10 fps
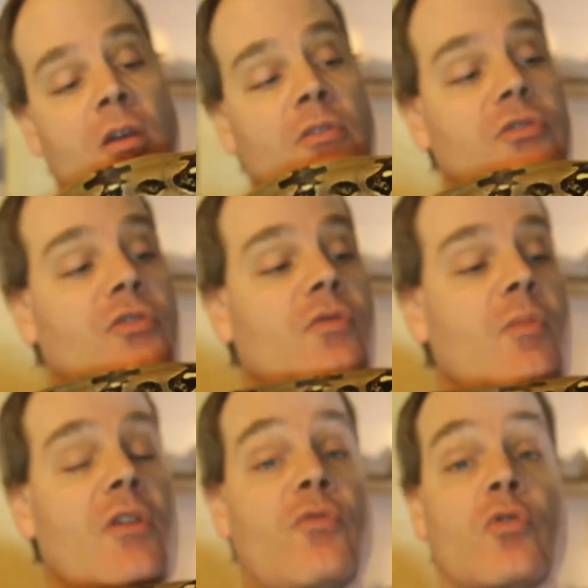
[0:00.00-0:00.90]
This is from
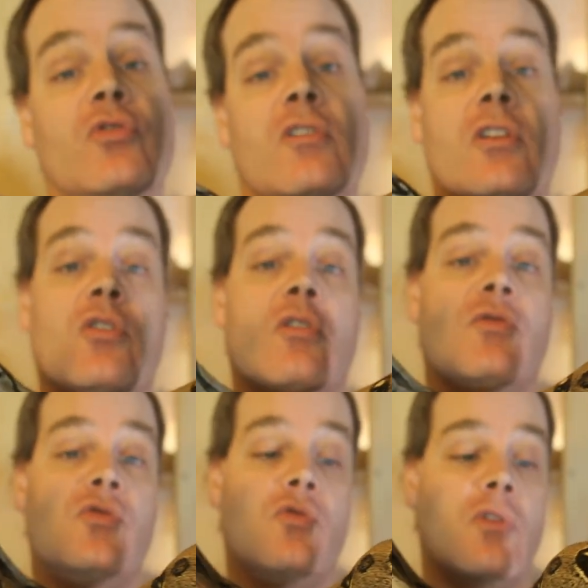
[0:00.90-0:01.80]
my first litter of
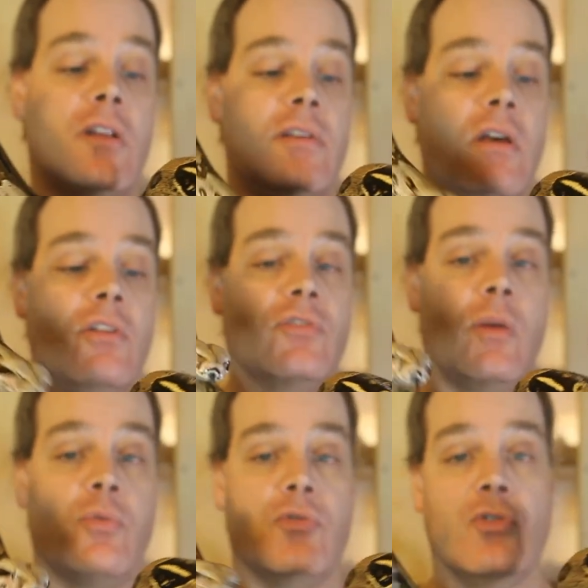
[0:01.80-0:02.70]
true red tails I
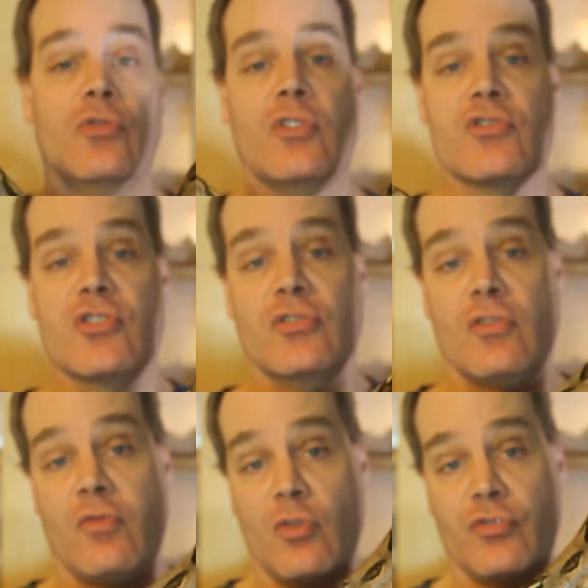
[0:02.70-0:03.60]
produced, and she's
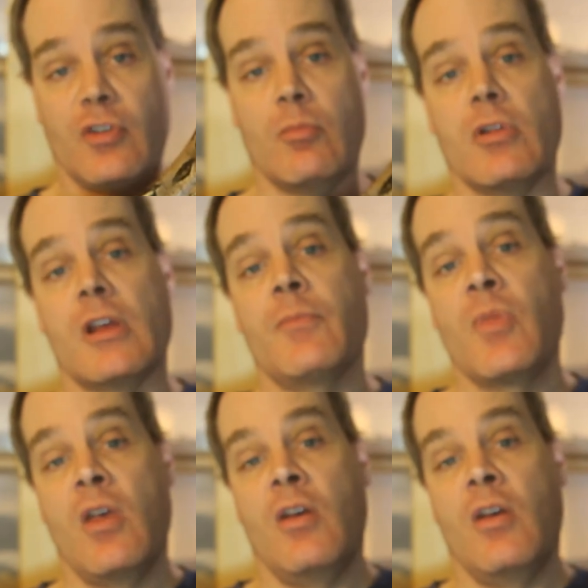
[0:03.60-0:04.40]
a full sibling